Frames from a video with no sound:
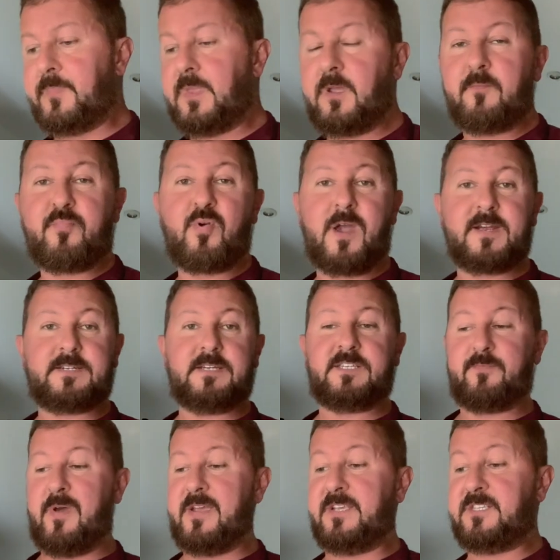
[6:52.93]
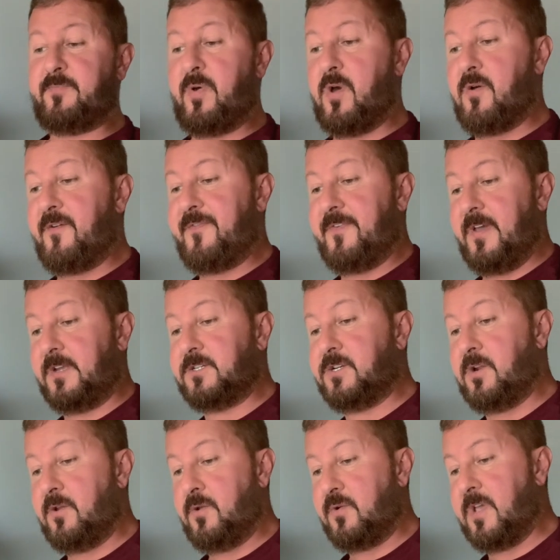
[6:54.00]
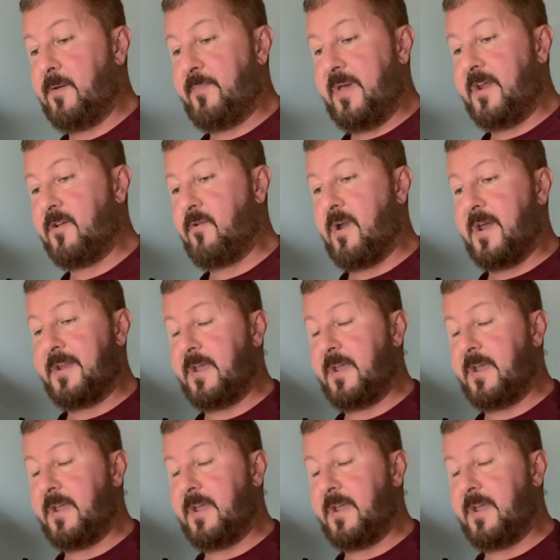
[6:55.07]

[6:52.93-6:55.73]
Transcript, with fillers: And practice makes perfect, you know, you'll get better at